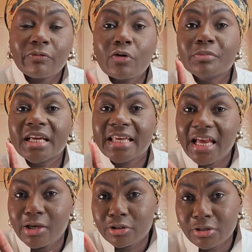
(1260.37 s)
from the
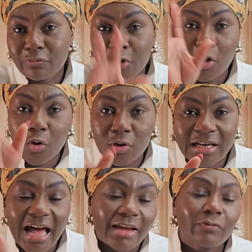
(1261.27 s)
chaos of your own
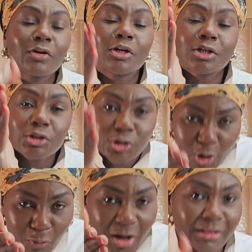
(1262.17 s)
life,
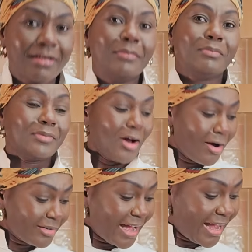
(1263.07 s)
you're welcome.
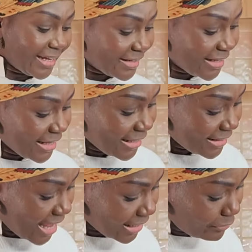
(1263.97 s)
Okay? That